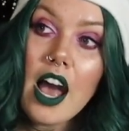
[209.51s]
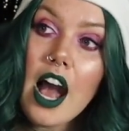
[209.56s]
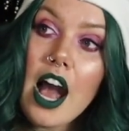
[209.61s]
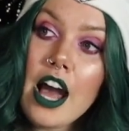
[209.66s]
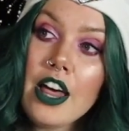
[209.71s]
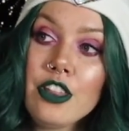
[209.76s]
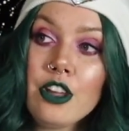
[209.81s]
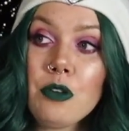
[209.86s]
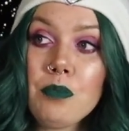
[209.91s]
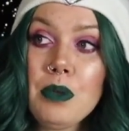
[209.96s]

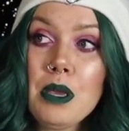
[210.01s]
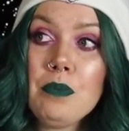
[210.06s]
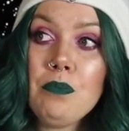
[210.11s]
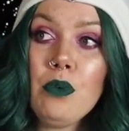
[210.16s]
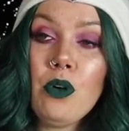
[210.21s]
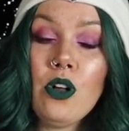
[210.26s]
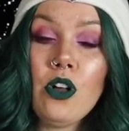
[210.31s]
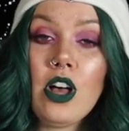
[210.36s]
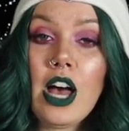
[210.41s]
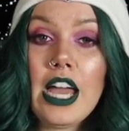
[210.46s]
Other
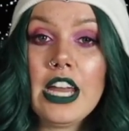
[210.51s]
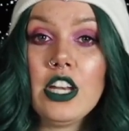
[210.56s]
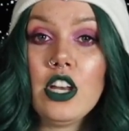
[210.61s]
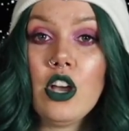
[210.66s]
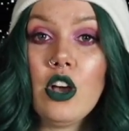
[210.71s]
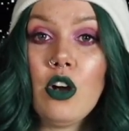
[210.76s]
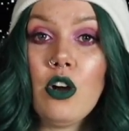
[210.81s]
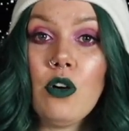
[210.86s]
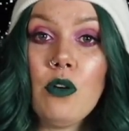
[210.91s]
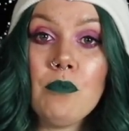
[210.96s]
people I
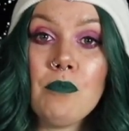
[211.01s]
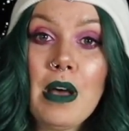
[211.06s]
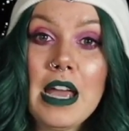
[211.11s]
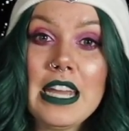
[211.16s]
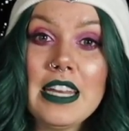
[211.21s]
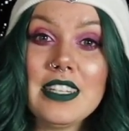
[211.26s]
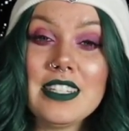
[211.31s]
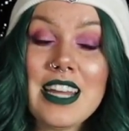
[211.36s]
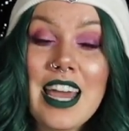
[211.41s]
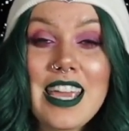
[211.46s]
know
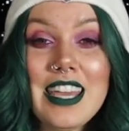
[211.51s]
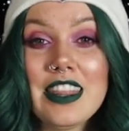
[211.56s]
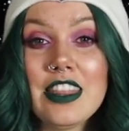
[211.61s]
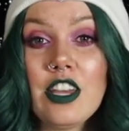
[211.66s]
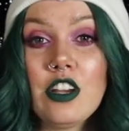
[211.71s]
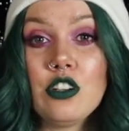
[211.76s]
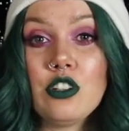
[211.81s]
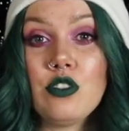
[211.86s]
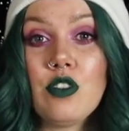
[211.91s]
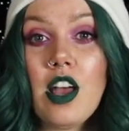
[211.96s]
might tighten
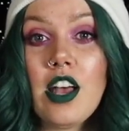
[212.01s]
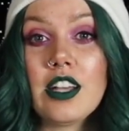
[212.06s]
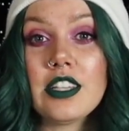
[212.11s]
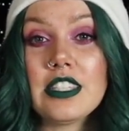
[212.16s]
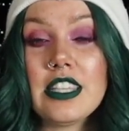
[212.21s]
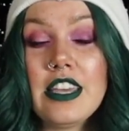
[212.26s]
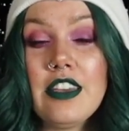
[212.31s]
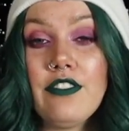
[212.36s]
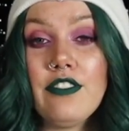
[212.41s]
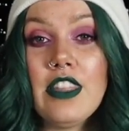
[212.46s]
their
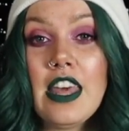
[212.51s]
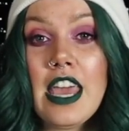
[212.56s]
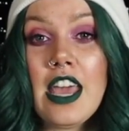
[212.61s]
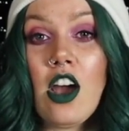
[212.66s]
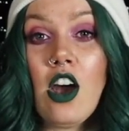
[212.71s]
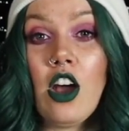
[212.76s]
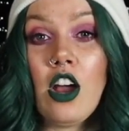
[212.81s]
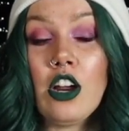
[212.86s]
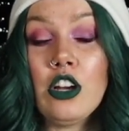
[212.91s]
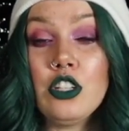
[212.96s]
trucks if they
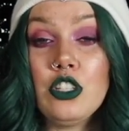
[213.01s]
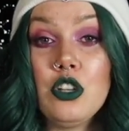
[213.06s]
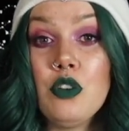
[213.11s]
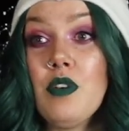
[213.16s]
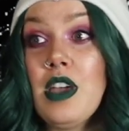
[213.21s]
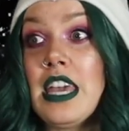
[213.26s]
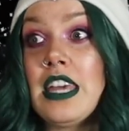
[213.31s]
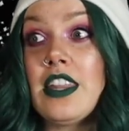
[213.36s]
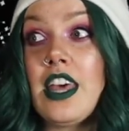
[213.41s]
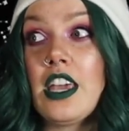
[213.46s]
are
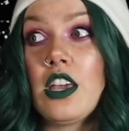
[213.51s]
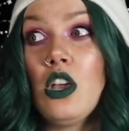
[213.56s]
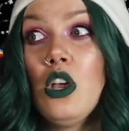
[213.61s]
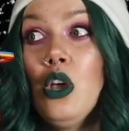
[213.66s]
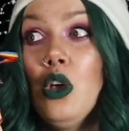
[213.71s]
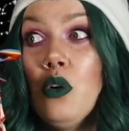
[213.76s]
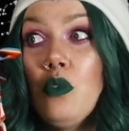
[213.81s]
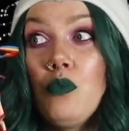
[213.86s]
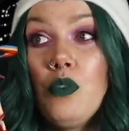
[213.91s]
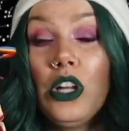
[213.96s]
doing like
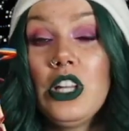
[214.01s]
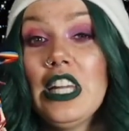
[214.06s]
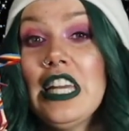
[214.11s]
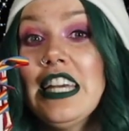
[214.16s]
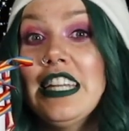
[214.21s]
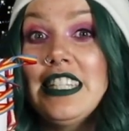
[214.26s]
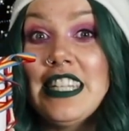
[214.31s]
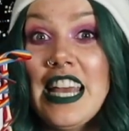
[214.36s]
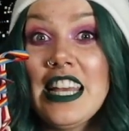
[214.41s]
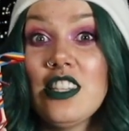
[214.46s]
really
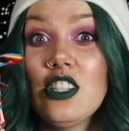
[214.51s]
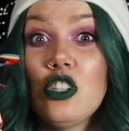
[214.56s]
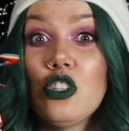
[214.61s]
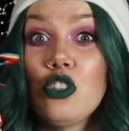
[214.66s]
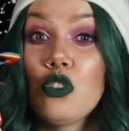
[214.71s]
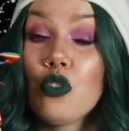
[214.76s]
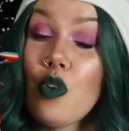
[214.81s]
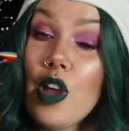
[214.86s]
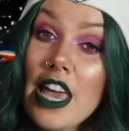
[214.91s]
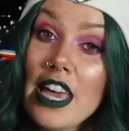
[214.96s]
intense
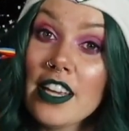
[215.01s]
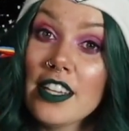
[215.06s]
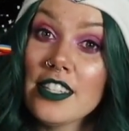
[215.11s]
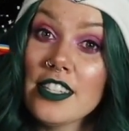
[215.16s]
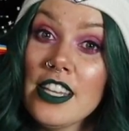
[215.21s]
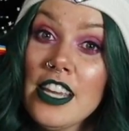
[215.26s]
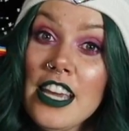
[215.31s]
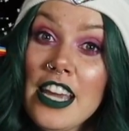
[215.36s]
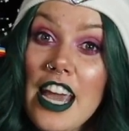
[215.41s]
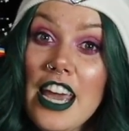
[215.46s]

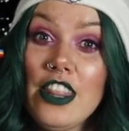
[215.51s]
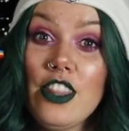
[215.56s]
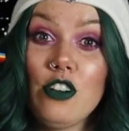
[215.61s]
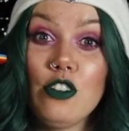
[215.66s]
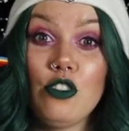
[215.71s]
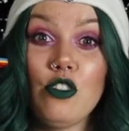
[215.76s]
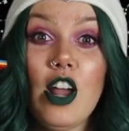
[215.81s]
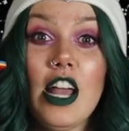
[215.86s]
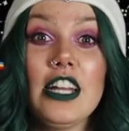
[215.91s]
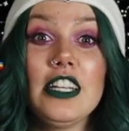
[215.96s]
tricks and
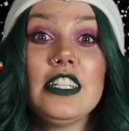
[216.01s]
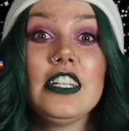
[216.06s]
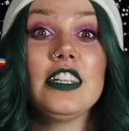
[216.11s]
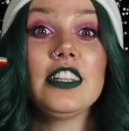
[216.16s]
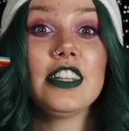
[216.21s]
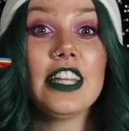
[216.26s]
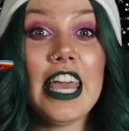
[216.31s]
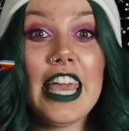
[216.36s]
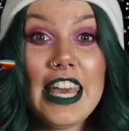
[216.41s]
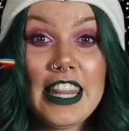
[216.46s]
they're trying to
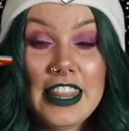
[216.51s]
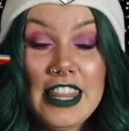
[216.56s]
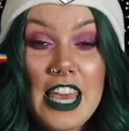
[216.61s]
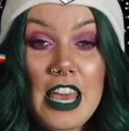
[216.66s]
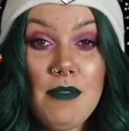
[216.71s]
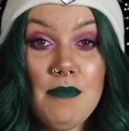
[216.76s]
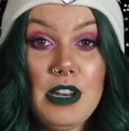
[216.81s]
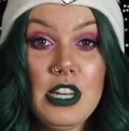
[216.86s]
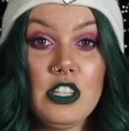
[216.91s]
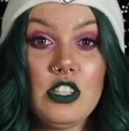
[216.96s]
land
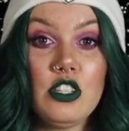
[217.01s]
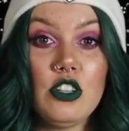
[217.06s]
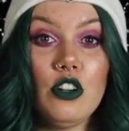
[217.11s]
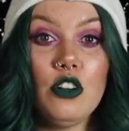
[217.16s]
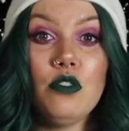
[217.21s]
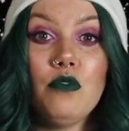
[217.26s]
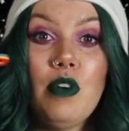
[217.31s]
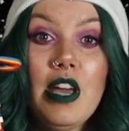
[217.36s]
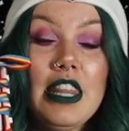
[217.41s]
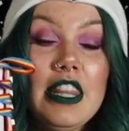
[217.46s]
them in a
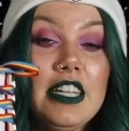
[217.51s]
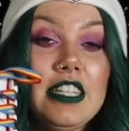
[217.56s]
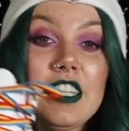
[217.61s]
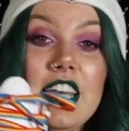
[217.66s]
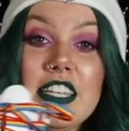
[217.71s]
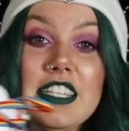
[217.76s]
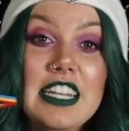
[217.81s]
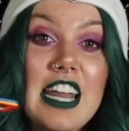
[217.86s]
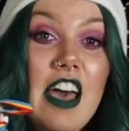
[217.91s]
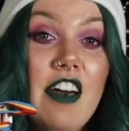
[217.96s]
certain way that
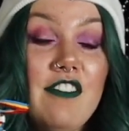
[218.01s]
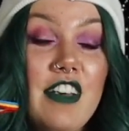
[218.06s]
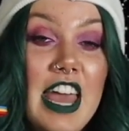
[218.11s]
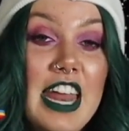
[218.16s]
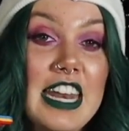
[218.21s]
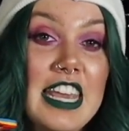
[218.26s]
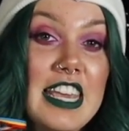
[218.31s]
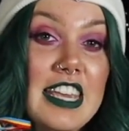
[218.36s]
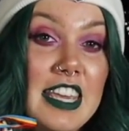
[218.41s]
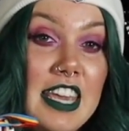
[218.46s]
doesn't have
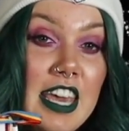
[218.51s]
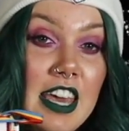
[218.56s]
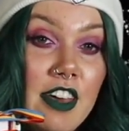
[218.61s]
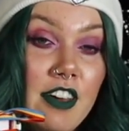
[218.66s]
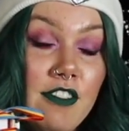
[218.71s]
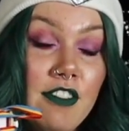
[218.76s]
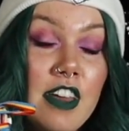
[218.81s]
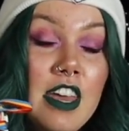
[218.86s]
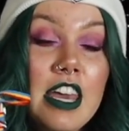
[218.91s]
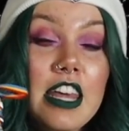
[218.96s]
any
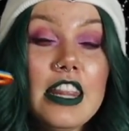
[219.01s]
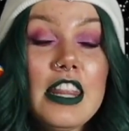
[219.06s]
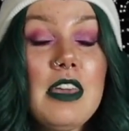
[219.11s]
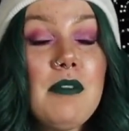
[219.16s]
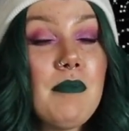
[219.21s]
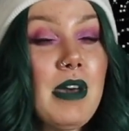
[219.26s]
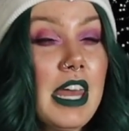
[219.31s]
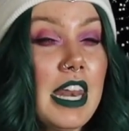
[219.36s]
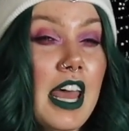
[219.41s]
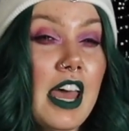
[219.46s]
give. They
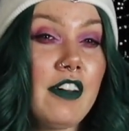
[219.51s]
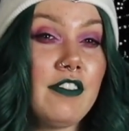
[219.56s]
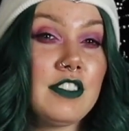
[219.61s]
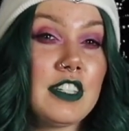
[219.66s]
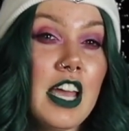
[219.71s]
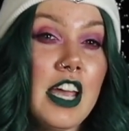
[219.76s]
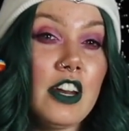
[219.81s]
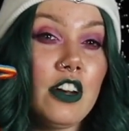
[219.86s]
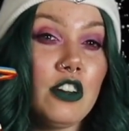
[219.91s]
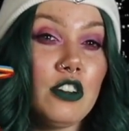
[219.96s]
might have
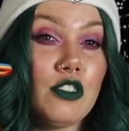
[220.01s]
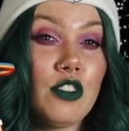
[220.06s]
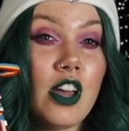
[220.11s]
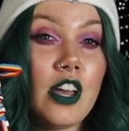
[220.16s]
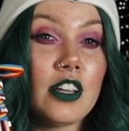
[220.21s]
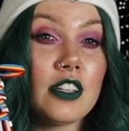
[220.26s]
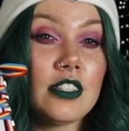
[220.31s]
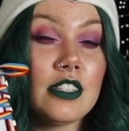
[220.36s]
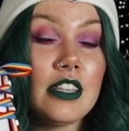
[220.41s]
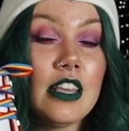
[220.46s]
tighter
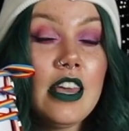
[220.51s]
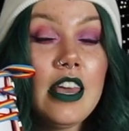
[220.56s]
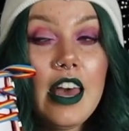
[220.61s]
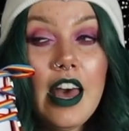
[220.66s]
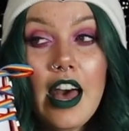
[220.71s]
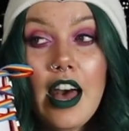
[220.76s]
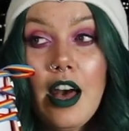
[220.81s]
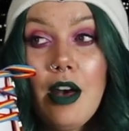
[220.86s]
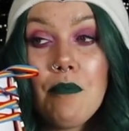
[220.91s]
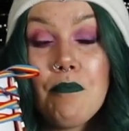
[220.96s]
trucks.
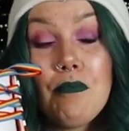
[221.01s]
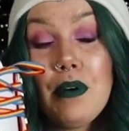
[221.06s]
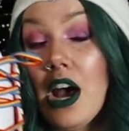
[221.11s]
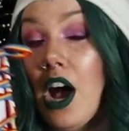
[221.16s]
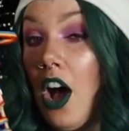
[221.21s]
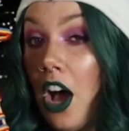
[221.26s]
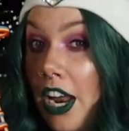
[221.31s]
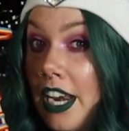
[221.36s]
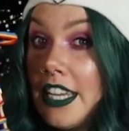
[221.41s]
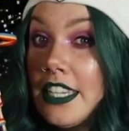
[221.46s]
But
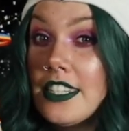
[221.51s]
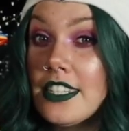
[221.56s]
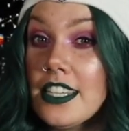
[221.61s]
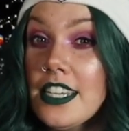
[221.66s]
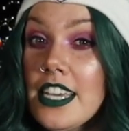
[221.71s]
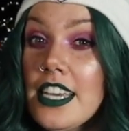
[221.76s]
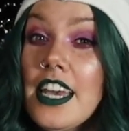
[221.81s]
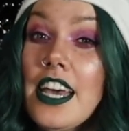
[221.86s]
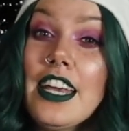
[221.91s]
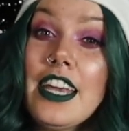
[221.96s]

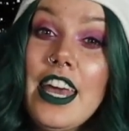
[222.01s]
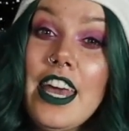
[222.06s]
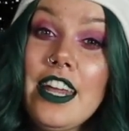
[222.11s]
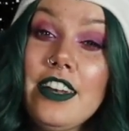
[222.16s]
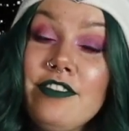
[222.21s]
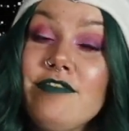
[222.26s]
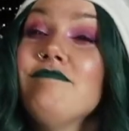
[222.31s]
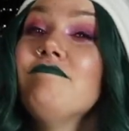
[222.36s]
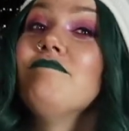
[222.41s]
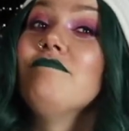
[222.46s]
honestly,
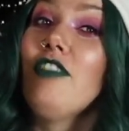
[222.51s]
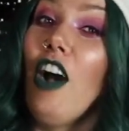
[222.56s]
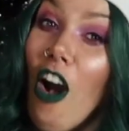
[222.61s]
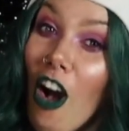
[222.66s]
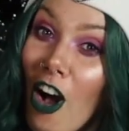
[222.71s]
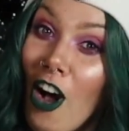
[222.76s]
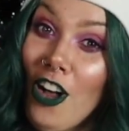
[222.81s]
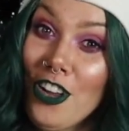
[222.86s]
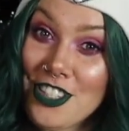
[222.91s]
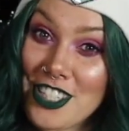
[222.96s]
again,
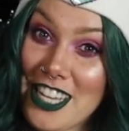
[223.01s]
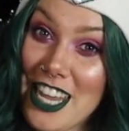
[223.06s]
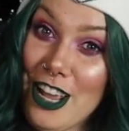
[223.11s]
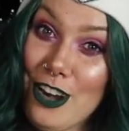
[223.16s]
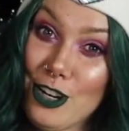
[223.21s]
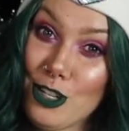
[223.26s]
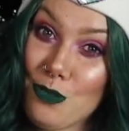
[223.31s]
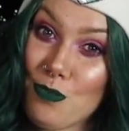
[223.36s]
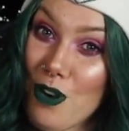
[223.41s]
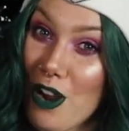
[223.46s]
all
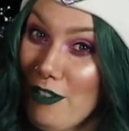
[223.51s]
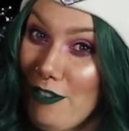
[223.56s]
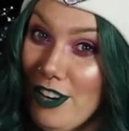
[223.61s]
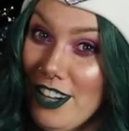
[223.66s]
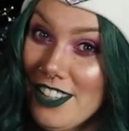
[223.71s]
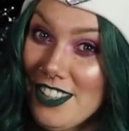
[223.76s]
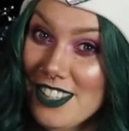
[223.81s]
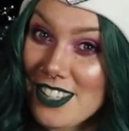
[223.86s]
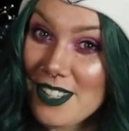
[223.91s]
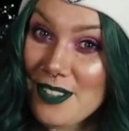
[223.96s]
skaters'
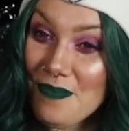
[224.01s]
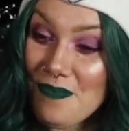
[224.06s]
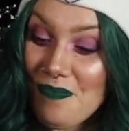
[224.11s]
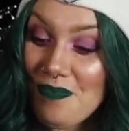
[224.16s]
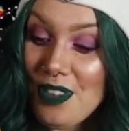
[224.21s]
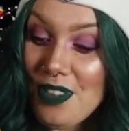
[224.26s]
preference.